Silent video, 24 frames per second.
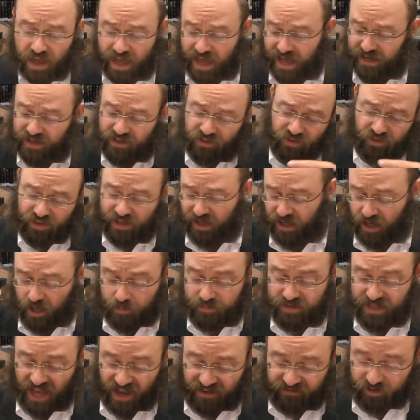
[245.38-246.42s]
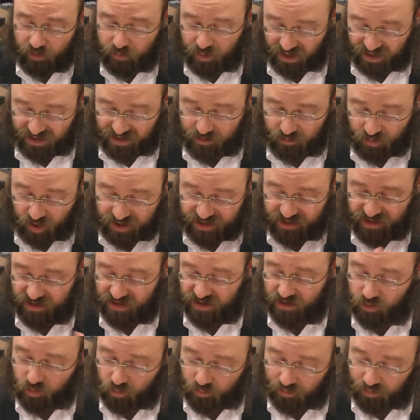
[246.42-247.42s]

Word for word: Anything that comes after b'chas hamazon is a new